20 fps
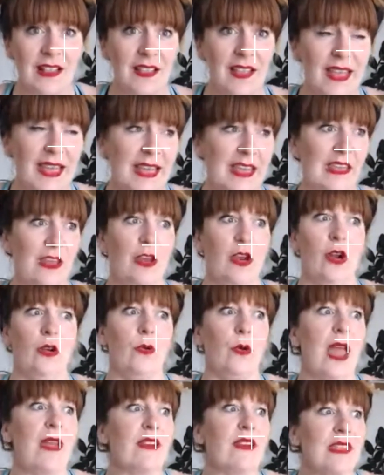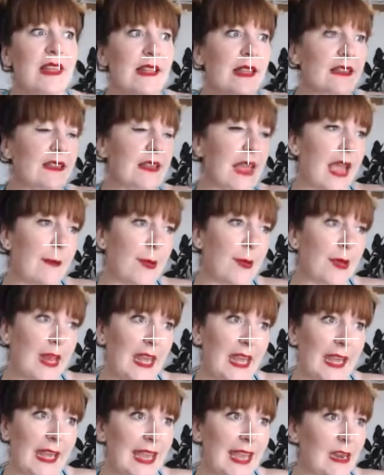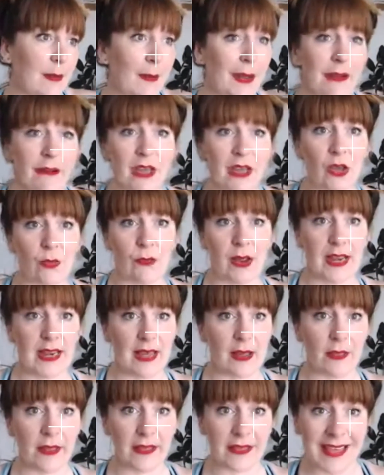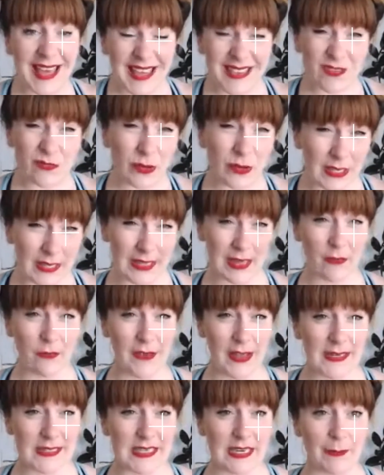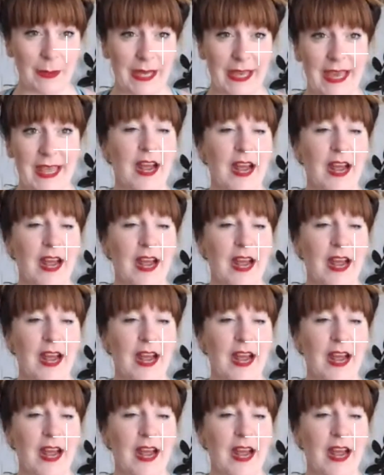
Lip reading: Like, everything that's happening in America right now, like that's really affecting me.